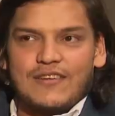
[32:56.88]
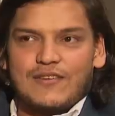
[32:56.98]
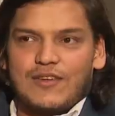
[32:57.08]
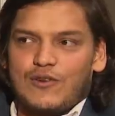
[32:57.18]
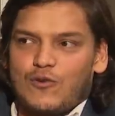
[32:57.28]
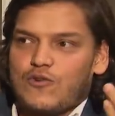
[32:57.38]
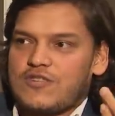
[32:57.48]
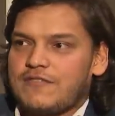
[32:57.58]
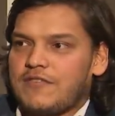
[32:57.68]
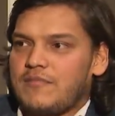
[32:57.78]
Okay,
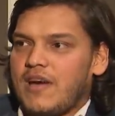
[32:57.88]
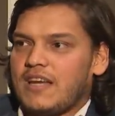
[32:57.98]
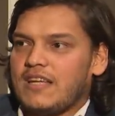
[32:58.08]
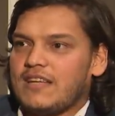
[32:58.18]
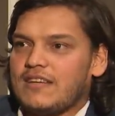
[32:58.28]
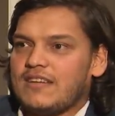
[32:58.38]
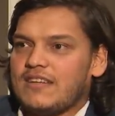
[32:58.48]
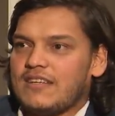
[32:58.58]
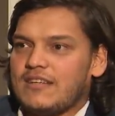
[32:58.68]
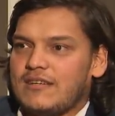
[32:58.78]
Rosie for marrying
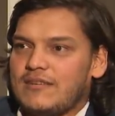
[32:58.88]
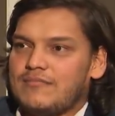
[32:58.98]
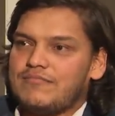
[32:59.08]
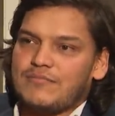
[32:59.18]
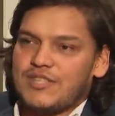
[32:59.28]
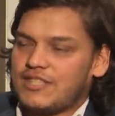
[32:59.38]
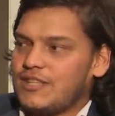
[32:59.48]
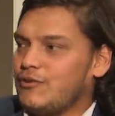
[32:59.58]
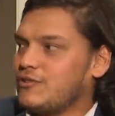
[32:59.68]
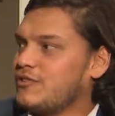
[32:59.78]
uh, because
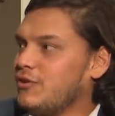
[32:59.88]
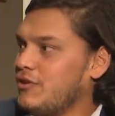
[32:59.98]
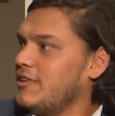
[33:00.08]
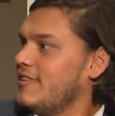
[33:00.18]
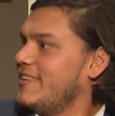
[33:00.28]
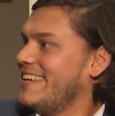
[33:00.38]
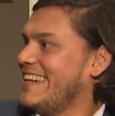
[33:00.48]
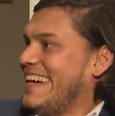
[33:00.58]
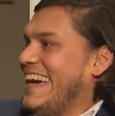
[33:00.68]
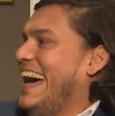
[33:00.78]
she looks good. Oh,